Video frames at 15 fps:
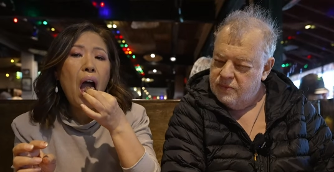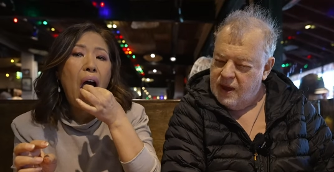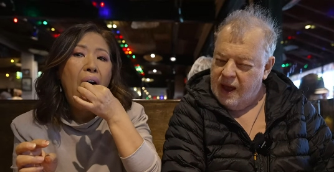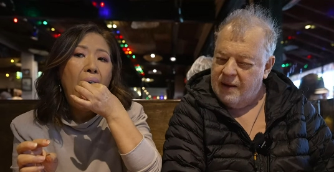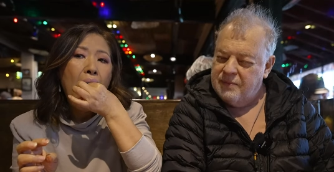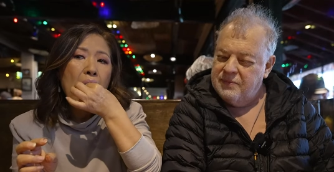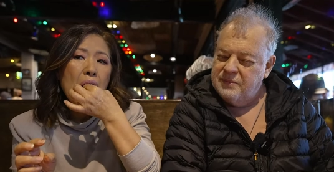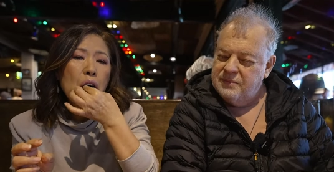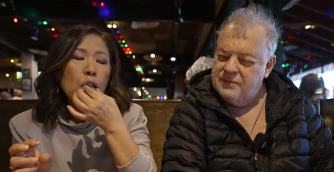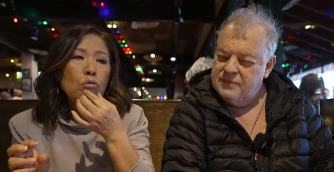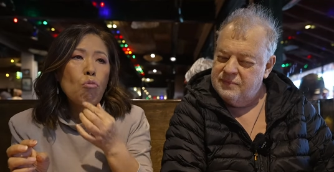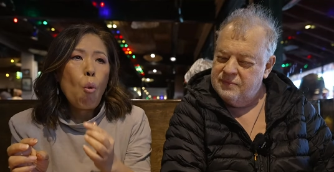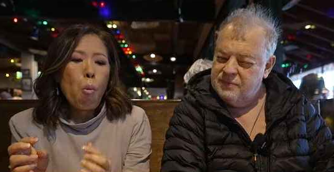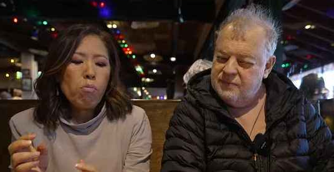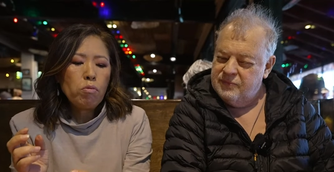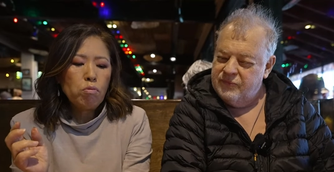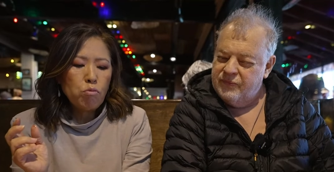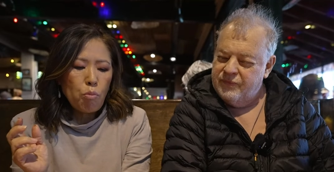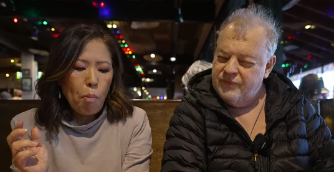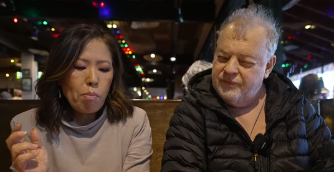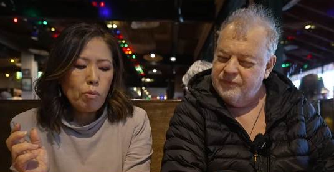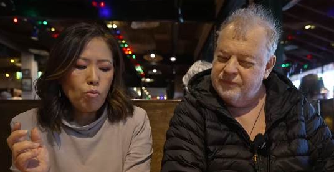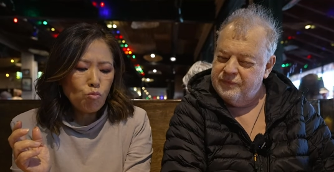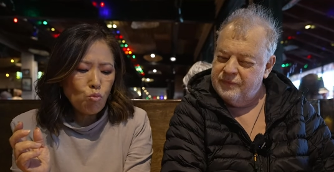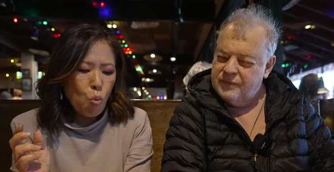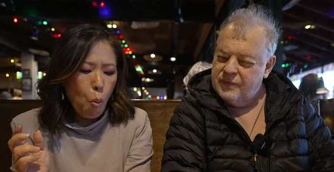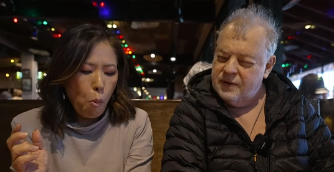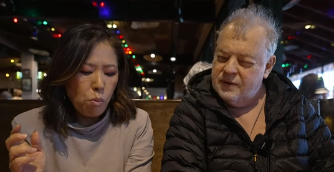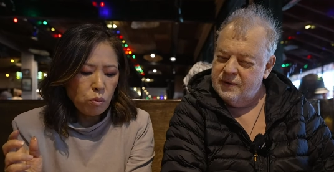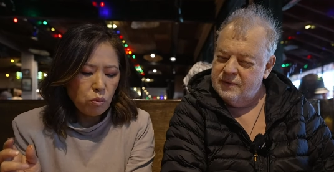Speaker 1: Yeah.
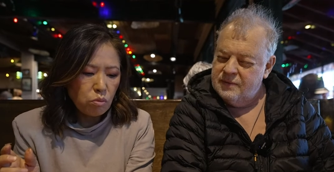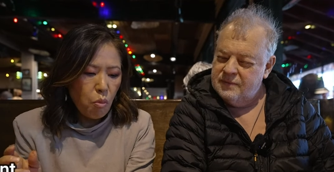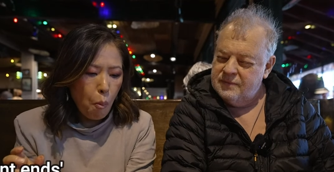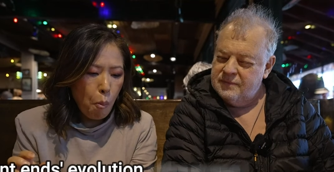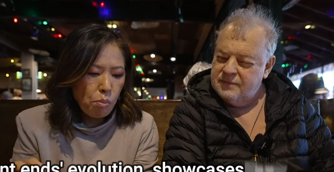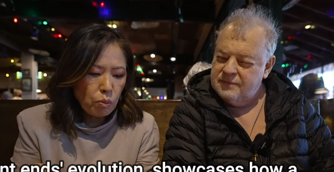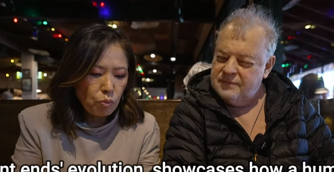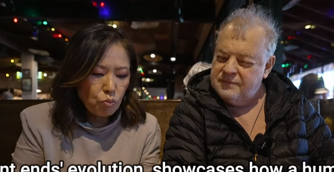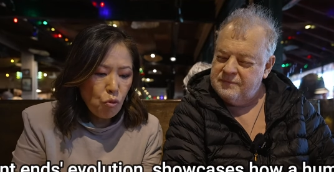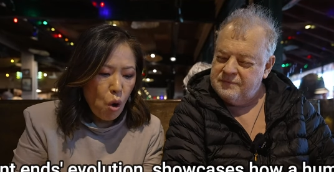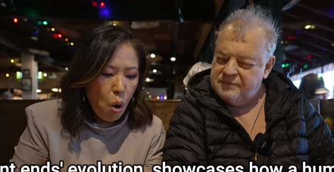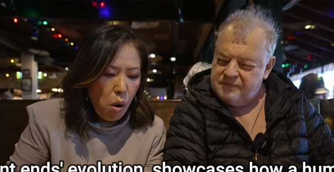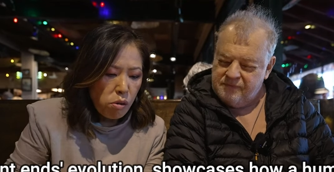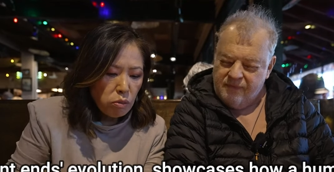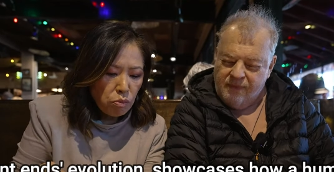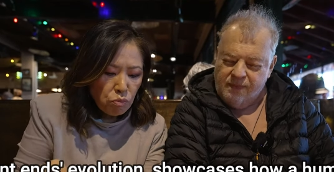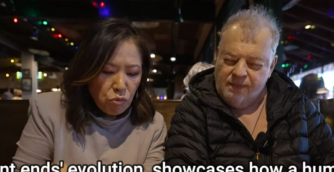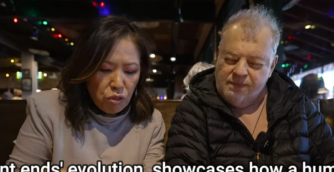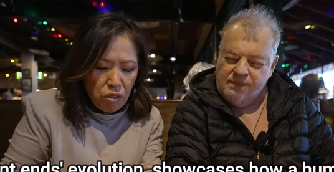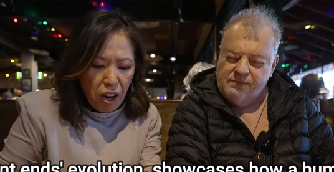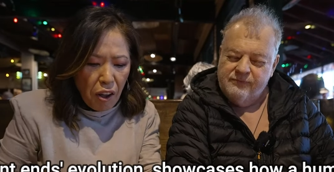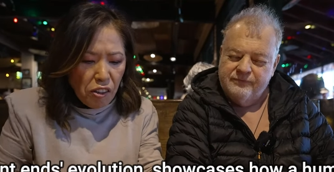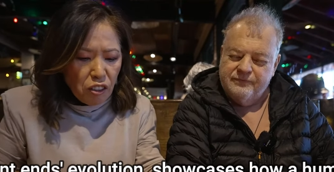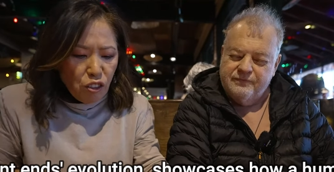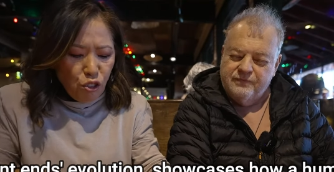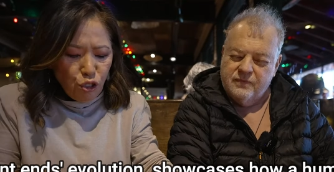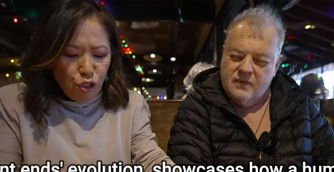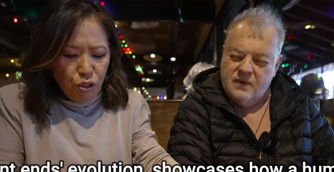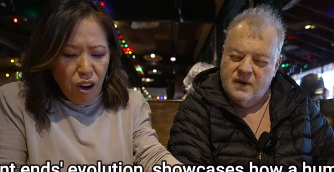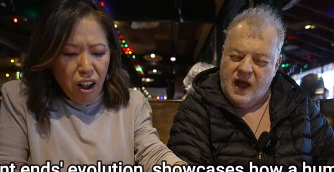Mm. Let's
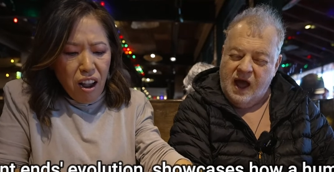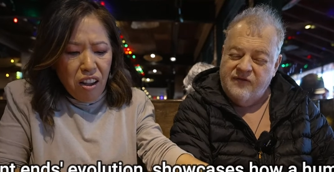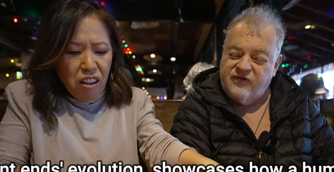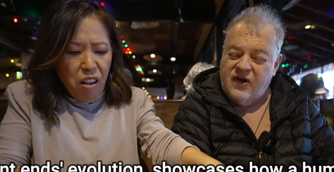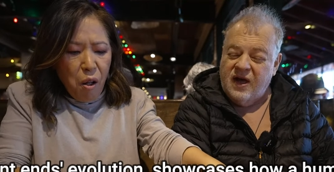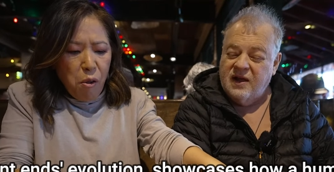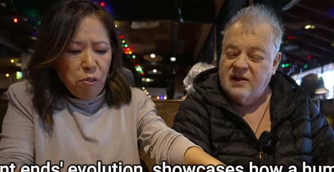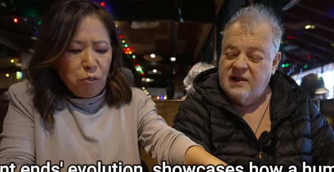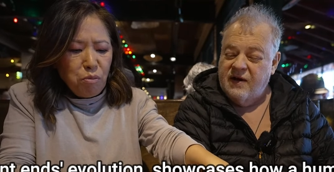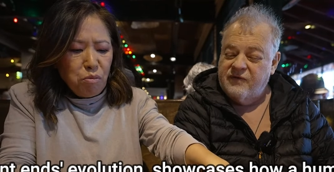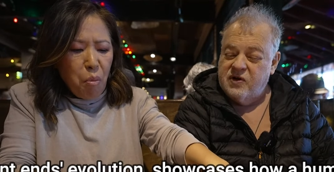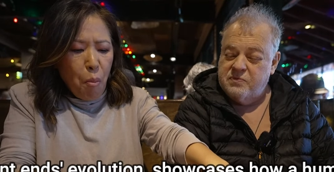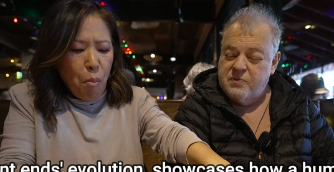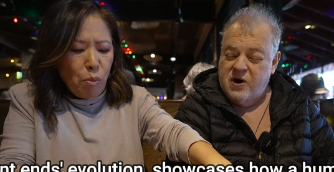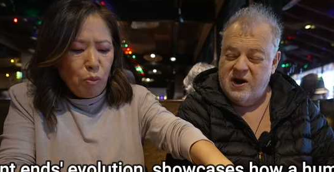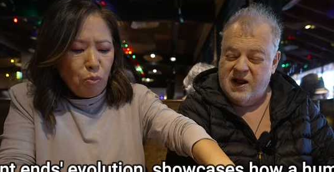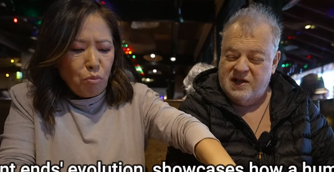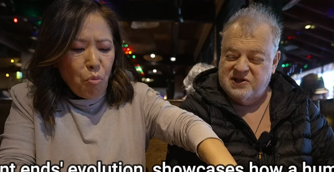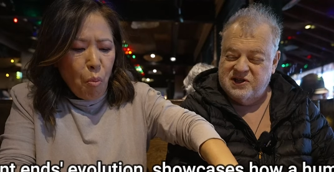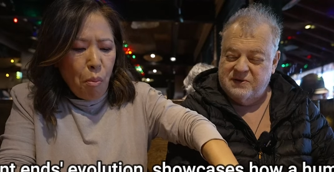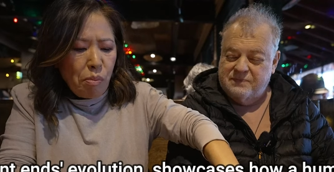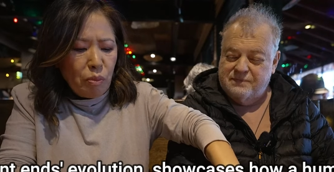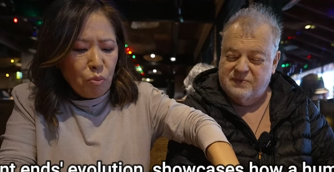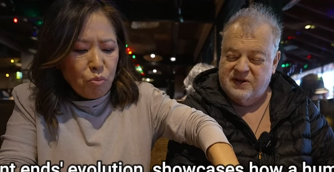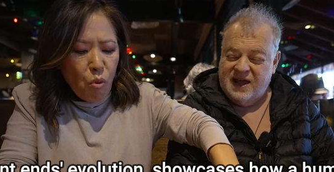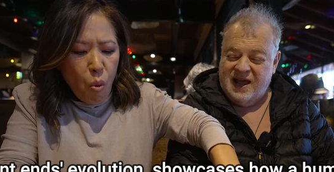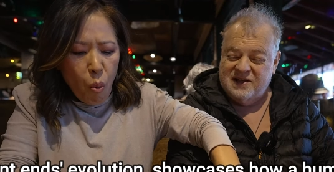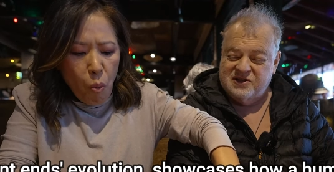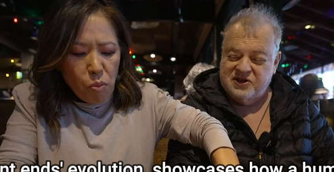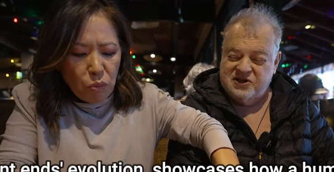try. I fell in love with burn ends in
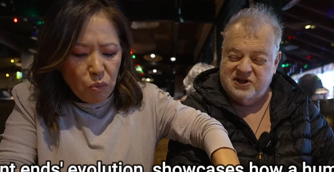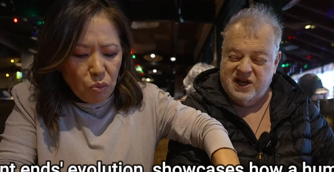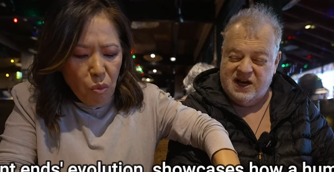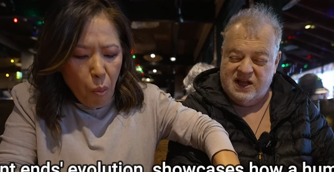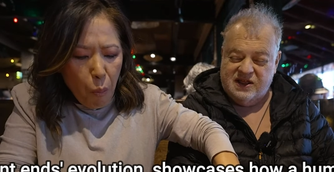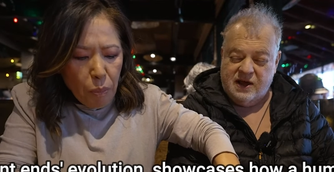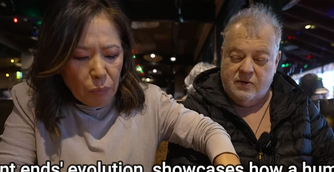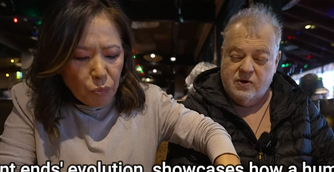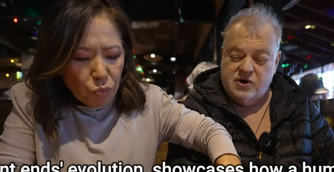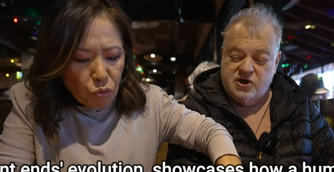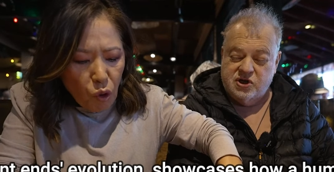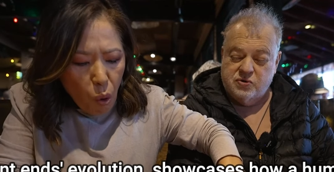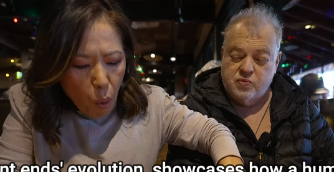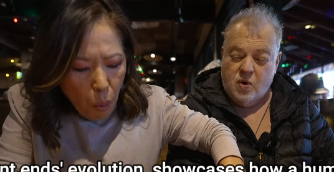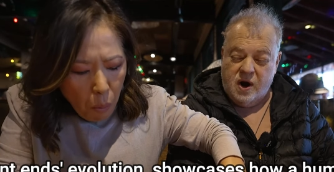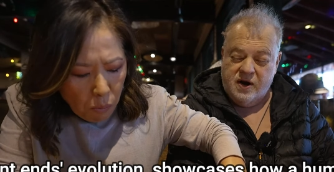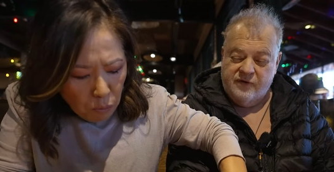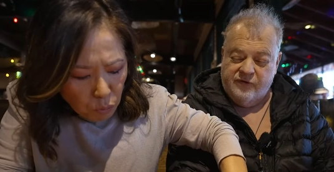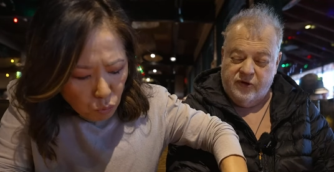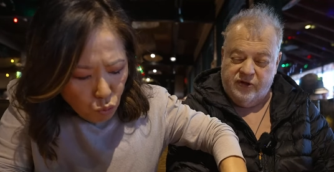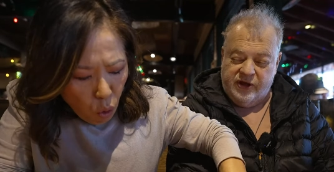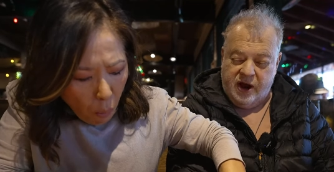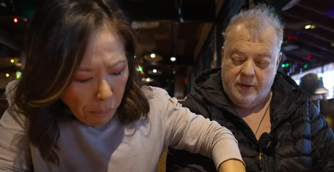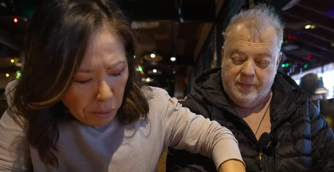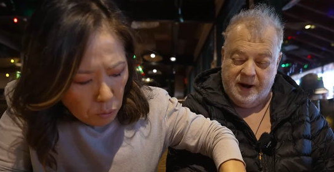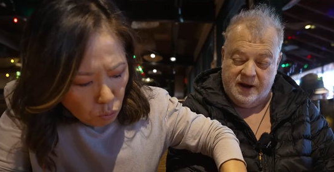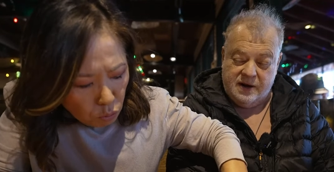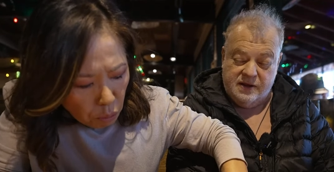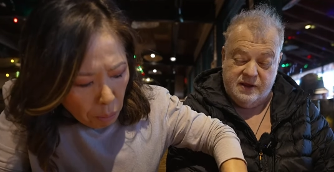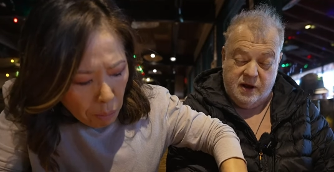Kansas City. They were just wonderful there,
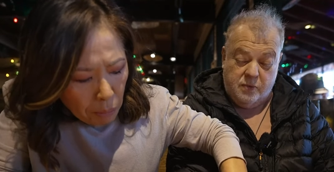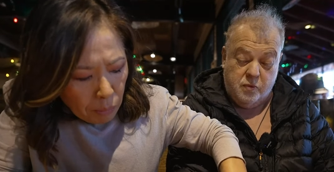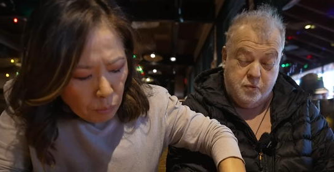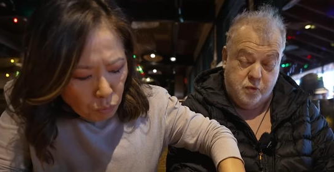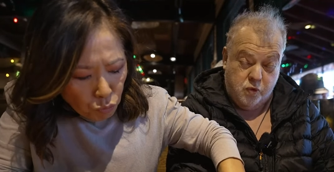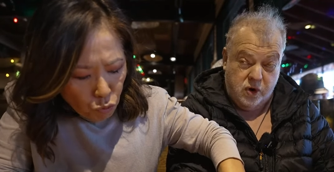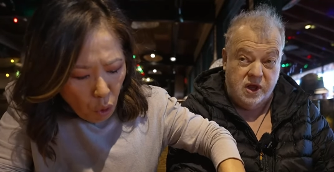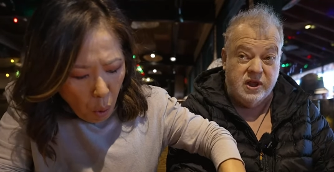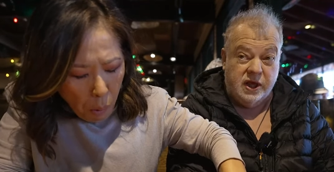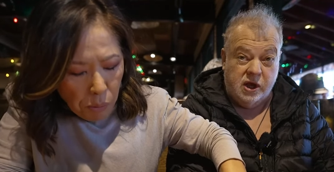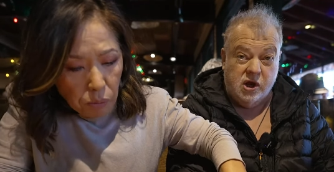but they're really